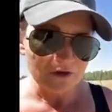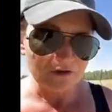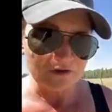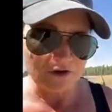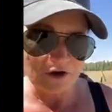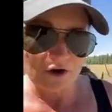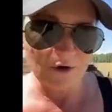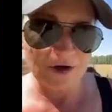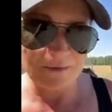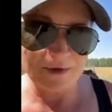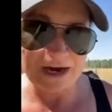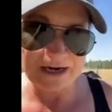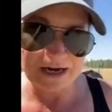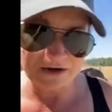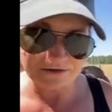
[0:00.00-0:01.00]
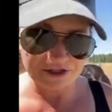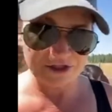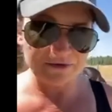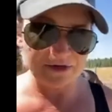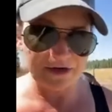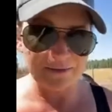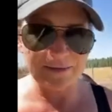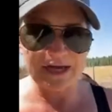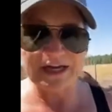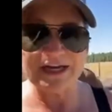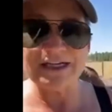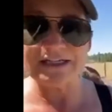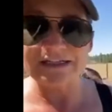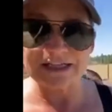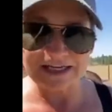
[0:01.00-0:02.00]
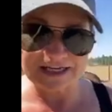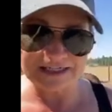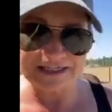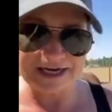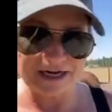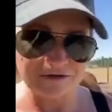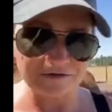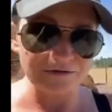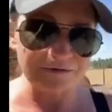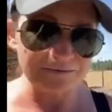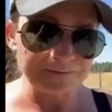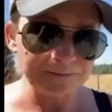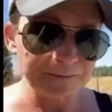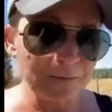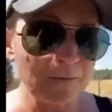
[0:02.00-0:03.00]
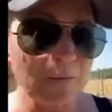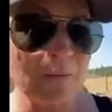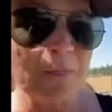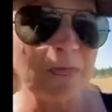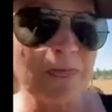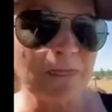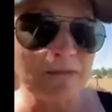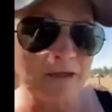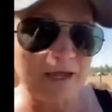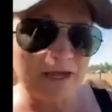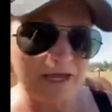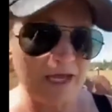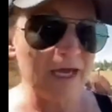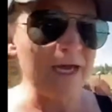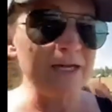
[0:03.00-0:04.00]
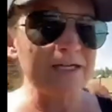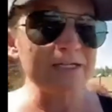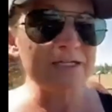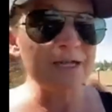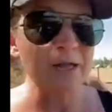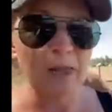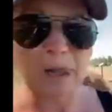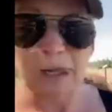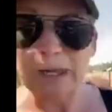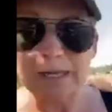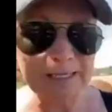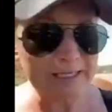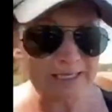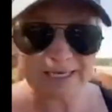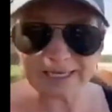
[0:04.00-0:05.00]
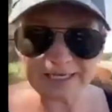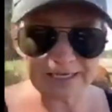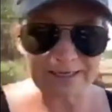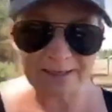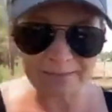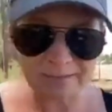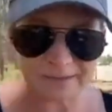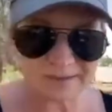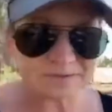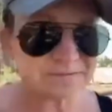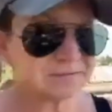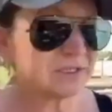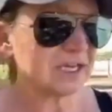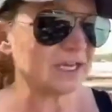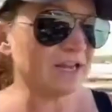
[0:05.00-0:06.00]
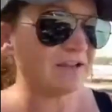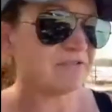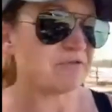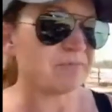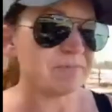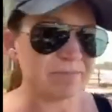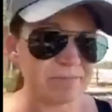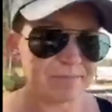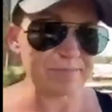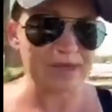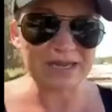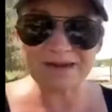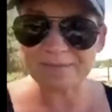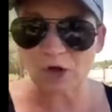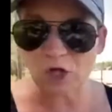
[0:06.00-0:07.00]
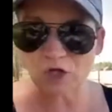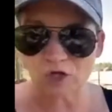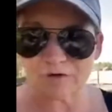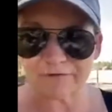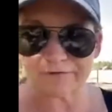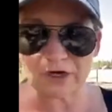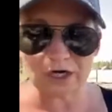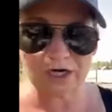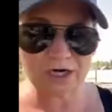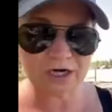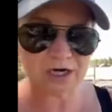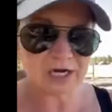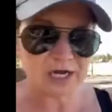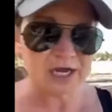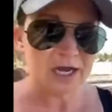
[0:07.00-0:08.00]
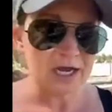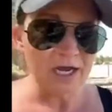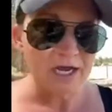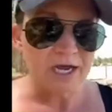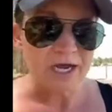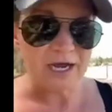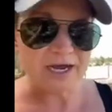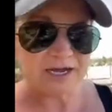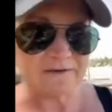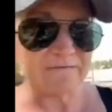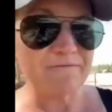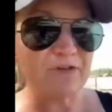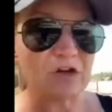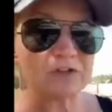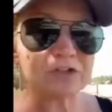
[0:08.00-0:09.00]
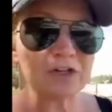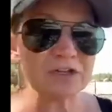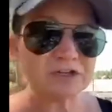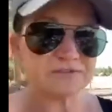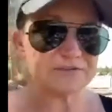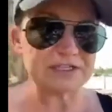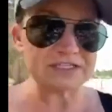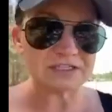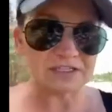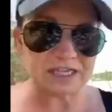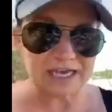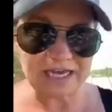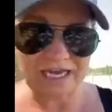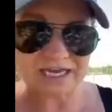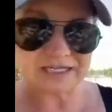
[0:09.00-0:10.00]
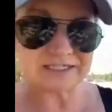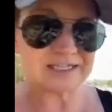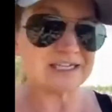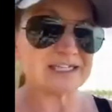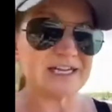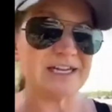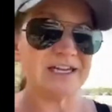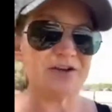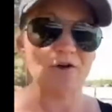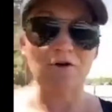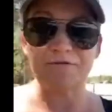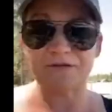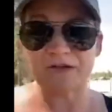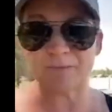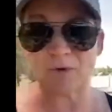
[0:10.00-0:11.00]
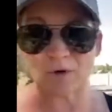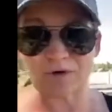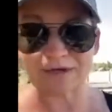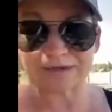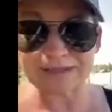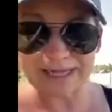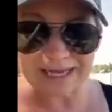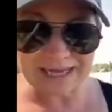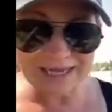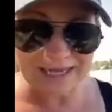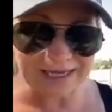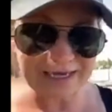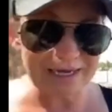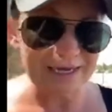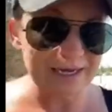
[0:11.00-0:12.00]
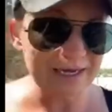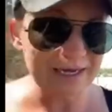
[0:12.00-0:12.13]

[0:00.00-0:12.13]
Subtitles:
So I ran out to him, and he's laying down and he can't get up. And I've pet him all over. I have felt all of his legs because I didn't know if he broke a leg.